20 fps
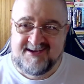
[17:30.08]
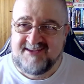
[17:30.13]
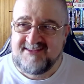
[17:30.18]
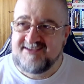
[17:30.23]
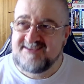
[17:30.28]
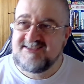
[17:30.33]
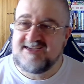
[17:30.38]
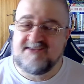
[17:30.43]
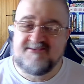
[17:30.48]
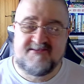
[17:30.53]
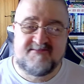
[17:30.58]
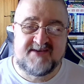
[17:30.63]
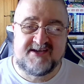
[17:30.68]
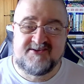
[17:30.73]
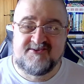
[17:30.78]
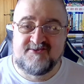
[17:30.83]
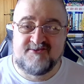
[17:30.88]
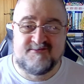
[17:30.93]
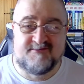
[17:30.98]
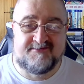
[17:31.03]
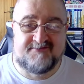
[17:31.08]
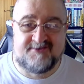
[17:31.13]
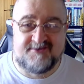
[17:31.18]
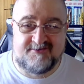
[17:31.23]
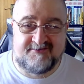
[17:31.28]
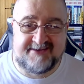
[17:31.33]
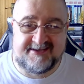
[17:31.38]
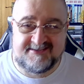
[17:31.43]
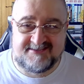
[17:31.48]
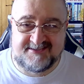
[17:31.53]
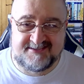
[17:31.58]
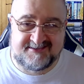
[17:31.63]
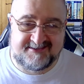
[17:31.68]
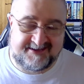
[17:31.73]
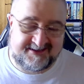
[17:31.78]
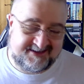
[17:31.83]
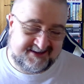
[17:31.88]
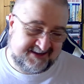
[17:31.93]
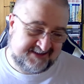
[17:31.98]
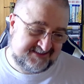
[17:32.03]
we can do with you. This is
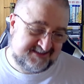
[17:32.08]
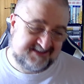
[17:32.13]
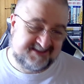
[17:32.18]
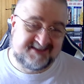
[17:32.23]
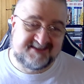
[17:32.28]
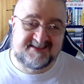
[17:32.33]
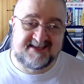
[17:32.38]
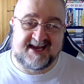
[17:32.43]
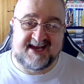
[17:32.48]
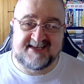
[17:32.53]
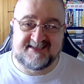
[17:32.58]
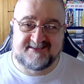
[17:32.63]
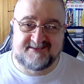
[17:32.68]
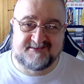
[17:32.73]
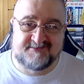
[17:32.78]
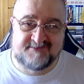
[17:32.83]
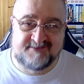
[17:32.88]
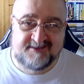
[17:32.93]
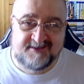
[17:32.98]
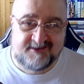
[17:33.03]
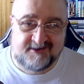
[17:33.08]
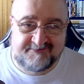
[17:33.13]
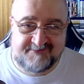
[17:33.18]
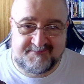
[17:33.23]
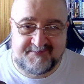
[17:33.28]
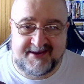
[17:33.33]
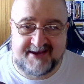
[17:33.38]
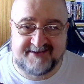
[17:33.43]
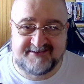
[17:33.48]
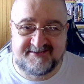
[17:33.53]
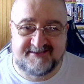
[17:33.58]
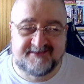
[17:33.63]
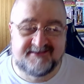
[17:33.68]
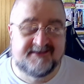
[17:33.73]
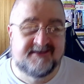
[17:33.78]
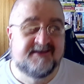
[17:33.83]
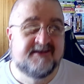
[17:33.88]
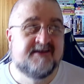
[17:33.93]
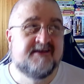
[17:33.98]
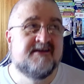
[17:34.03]
like, this is a disaster of a person.
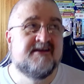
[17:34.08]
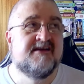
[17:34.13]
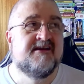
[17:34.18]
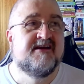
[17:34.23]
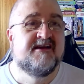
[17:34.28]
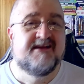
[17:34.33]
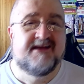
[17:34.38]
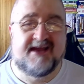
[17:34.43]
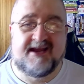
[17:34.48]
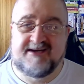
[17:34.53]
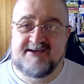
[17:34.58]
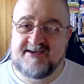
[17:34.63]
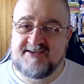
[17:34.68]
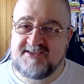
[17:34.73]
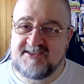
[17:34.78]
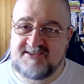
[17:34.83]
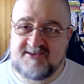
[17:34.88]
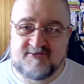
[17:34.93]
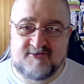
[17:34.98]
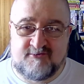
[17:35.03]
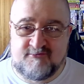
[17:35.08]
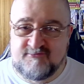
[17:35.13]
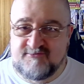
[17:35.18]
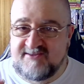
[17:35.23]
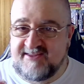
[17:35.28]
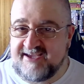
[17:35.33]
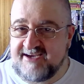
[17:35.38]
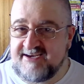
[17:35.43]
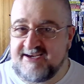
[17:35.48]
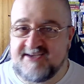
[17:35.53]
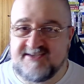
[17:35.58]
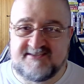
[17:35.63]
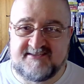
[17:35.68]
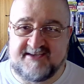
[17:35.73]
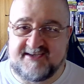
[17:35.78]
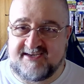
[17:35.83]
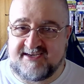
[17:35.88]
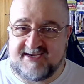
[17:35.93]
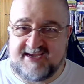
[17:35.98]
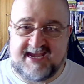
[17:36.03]
And just the whole thing is
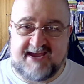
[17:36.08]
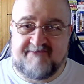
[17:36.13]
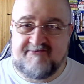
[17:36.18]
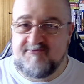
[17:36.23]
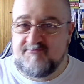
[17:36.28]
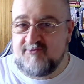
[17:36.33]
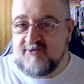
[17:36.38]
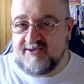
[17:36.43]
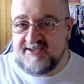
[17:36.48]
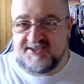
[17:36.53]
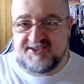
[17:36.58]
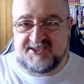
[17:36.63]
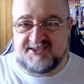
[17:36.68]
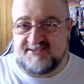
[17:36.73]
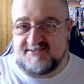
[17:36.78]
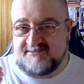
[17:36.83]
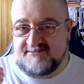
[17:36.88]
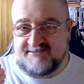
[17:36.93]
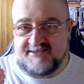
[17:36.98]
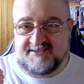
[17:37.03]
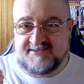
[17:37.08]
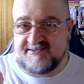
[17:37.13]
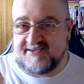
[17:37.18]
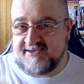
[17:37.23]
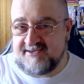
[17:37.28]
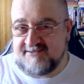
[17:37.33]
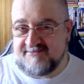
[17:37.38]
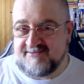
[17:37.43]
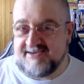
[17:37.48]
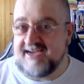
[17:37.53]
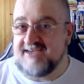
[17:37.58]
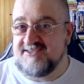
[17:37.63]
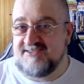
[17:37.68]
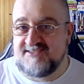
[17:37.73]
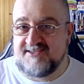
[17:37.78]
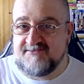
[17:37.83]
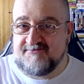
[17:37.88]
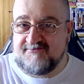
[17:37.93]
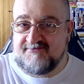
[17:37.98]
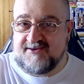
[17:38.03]
like, everybody just is like
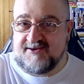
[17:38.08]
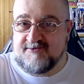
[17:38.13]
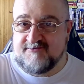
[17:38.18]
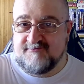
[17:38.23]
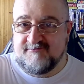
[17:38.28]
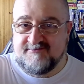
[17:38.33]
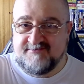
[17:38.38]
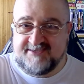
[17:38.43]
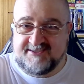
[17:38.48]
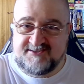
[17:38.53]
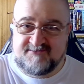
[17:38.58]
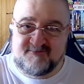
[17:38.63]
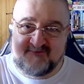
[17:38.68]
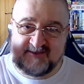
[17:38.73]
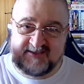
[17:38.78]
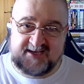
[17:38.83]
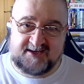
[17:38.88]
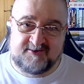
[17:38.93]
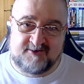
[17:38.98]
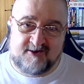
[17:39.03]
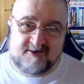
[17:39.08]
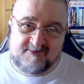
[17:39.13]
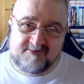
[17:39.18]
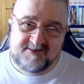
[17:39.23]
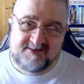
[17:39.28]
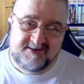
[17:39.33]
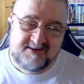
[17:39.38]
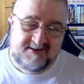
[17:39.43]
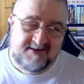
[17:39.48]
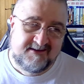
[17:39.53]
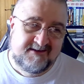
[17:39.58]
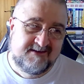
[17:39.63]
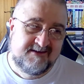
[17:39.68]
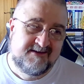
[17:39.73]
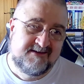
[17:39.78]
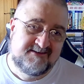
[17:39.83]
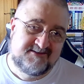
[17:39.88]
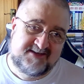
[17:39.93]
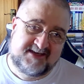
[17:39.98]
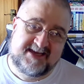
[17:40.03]
instant fail. This won't take long.
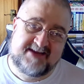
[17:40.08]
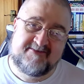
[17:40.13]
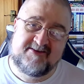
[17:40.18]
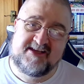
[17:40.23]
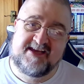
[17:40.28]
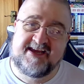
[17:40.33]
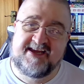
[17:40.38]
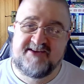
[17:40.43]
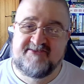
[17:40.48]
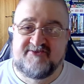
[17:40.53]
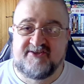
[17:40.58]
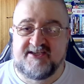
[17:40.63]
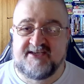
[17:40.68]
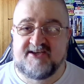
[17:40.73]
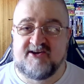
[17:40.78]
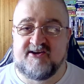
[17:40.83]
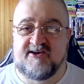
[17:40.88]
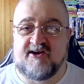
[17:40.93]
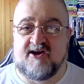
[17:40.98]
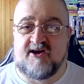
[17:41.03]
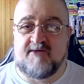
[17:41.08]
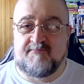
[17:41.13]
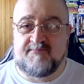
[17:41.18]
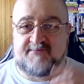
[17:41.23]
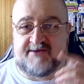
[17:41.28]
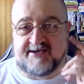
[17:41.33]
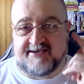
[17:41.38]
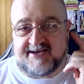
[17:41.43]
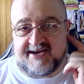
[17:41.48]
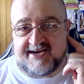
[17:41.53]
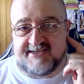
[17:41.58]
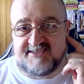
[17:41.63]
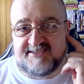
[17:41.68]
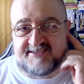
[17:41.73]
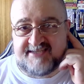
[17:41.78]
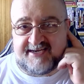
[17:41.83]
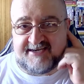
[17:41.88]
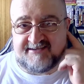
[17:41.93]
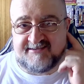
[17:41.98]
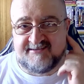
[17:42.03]
So he's really got it up
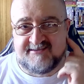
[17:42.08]
against it.